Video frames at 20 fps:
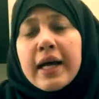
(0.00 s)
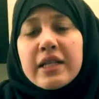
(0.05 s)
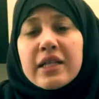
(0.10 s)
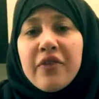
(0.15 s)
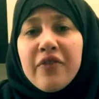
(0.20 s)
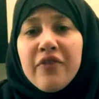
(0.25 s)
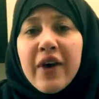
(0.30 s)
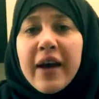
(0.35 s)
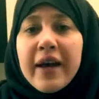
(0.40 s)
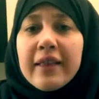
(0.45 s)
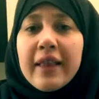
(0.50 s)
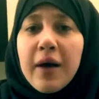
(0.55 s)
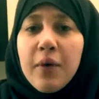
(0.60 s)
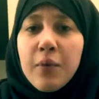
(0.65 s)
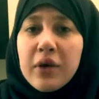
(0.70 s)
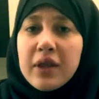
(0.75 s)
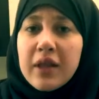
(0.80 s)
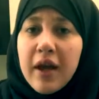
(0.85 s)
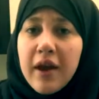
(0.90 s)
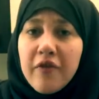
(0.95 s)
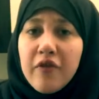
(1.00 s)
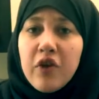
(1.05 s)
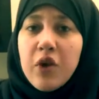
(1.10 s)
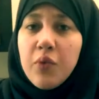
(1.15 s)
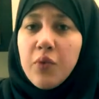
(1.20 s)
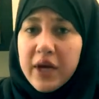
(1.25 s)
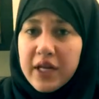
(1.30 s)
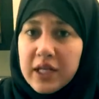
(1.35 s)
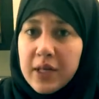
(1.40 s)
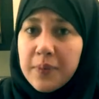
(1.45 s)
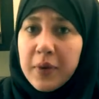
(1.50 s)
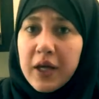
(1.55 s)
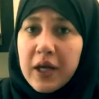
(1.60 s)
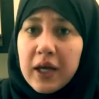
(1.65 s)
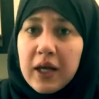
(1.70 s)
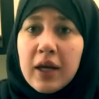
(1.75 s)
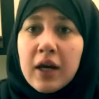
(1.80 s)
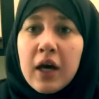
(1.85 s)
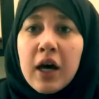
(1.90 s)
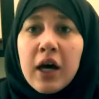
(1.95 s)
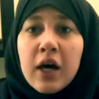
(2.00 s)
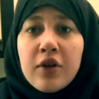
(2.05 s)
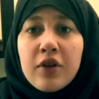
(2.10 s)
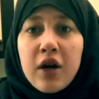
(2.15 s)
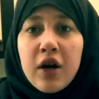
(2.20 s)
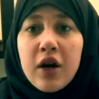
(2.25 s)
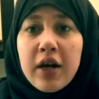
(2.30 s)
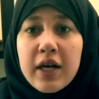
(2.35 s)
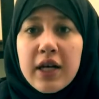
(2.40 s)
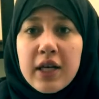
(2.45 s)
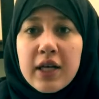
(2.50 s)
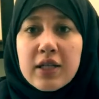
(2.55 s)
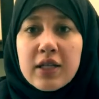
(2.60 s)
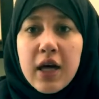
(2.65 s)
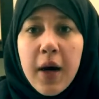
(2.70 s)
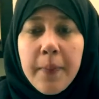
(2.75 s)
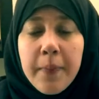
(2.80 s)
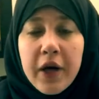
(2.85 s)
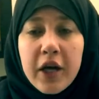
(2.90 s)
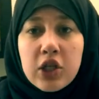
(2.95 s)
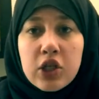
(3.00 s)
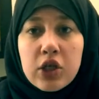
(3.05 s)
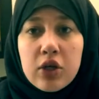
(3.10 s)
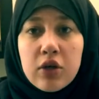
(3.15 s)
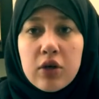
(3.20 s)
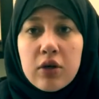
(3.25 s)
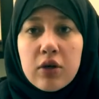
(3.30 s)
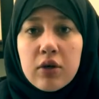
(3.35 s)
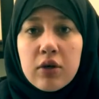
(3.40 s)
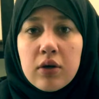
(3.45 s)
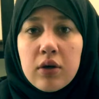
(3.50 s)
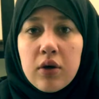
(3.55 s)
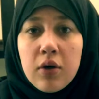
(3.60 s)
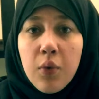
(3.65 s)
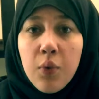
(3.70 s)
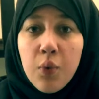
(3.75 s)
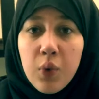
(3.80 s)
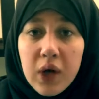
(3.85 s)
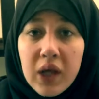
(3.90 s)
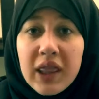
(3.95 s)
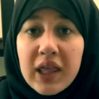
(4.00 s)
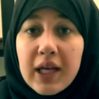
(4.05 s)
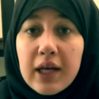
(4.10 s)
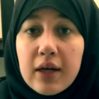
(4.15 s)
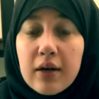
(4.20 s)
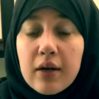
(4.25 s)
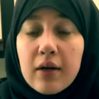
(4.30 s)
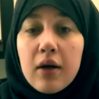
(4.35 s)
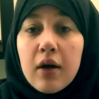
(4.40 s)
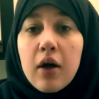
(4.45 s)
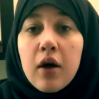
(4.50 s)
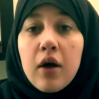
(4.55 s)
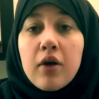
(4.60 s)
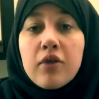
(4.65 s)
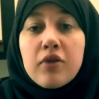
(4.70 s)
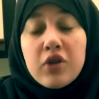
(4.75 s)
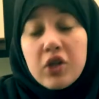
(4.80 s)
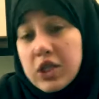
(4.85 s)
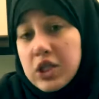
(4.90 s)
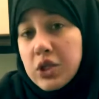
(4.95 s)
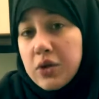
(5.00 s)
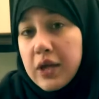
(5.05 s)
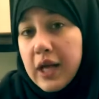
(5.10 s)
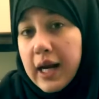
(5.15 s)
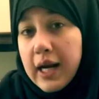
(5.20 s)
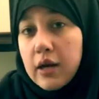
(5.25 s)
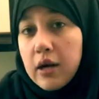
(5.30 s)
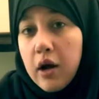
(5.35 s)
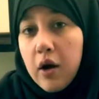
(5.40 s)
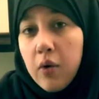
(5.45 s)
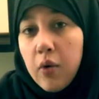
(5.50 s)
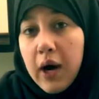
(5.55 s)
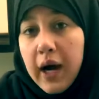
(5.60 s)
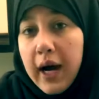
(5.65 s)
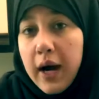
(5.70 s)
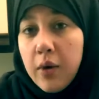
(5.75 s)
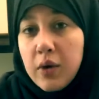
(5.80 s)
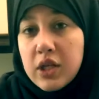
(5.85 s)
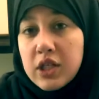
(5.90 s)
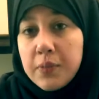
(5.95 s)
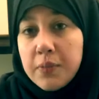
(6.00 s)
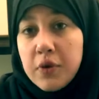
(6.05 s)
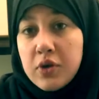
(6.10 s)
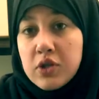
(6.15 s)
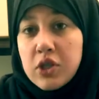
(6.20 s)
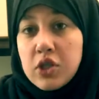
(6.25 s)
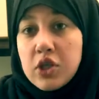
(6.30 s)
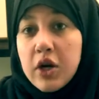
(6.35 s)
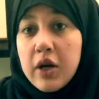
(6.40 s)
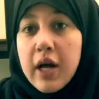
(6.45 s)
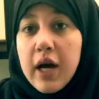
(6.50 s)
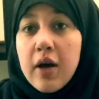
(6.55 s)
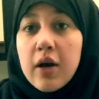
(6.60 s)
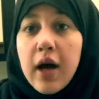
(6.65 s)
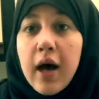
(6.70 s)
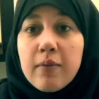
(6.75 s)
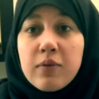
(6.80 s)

is the fact that with every recipe, there is a picture with it, just so that I know how it's supposed to turn out.